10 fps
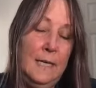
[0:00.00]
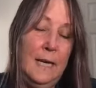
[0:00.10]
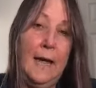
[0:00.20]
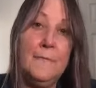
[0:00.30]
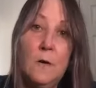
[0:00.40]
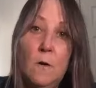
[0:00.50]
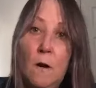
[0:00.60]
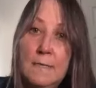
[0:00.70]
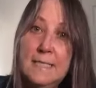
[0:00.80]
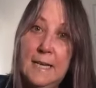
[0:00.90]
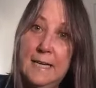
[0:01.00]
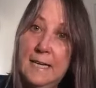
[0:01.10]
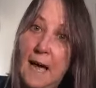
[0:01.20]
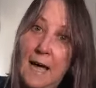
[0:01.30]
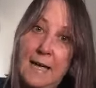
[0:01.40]
And there are study
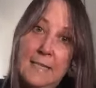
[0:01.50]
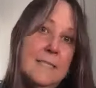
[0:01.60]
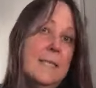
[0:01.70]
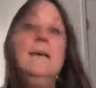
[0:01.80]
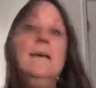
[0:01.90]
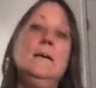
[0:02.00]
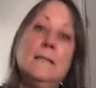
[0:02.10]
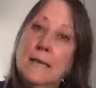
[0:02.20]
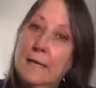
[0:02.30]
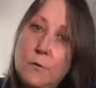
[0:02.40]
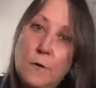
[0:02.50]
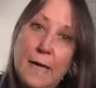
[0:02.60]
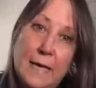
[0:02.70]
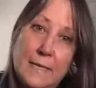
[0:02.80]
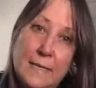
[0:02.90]
guides that I
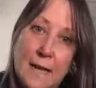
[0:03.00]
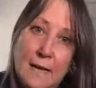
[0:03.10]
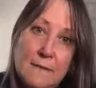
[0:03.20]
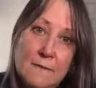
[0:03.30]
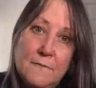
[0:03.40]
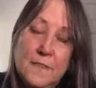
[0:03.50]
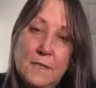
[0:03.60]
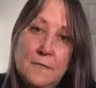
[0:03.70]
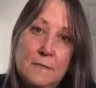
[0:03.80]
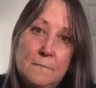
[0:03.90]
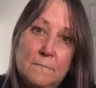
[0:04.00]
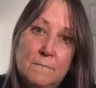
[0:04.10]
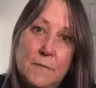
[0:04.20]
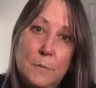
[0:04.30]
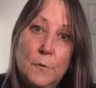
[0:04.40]
created out of the
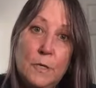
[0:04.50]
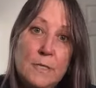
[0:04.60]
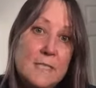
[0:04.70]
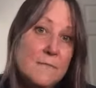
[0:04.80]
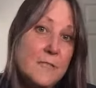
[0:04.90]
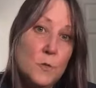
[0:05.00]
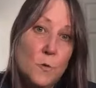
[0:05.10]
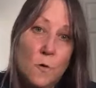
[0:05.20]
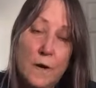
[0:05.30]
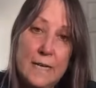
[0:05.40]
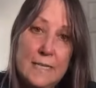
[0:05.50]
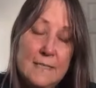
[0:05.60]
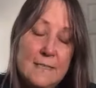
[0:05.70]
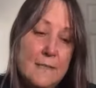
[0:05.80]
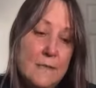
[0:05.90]
books of
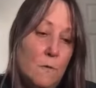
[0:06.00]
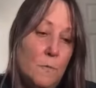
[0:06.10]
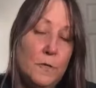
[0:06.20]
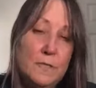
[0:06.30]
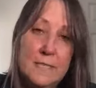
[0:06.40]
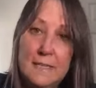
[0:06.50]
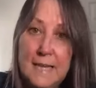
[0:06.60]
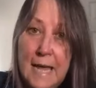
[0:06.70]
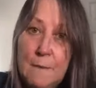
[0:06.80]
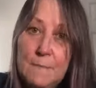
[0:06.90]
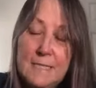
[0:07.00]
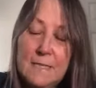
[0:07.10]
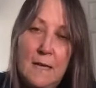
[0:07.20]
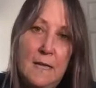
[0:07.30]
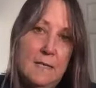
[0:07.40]
stories. There are books on
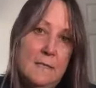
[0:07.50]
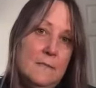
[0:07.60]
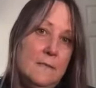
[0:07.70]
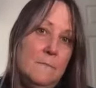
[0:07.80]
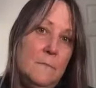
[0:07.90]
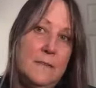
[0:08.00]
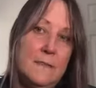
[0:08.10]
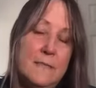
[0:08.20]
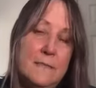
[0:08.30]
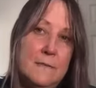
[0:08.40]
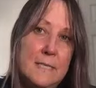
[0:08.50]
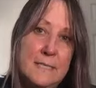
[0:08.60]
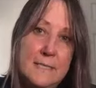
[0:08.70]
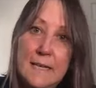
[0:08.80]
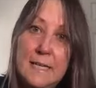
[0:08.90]
Amazon, but the
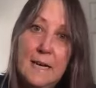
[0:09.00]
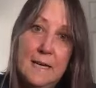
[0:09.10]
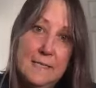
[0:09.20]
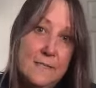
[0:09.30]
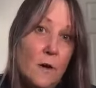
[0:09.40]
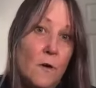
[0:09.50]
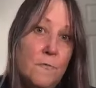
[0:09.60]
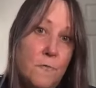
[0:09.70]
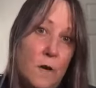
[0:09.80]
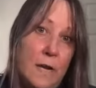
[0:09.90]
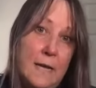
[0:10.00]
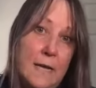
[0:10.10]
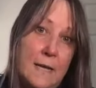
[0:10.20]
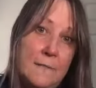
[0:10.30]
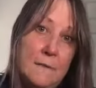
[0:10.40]
study guides are free,
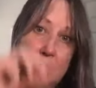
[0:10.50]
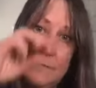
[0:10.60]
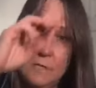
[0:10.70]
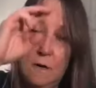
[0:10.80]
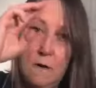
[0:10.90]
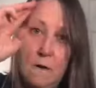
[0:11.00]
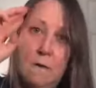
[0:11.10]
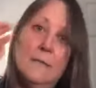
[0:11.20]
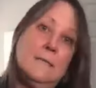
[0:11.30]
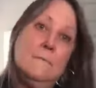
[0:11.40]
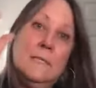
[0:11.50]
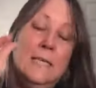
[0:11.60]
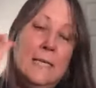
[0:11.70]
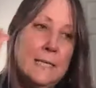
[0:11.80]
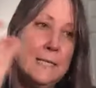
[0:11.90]
and those are
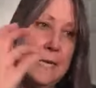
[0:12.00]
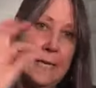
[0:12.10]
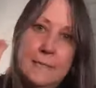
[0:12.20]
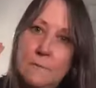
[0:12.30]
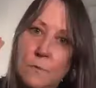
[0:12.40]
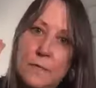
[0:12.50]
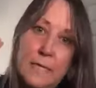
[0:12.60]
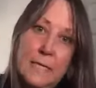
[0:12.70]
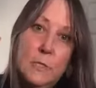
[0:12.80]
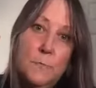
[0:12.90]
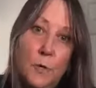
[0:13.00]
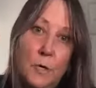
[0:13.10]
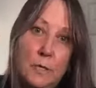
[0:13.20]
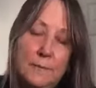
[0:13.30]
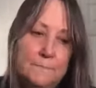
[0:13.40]
connected with each
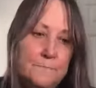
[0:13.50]
book.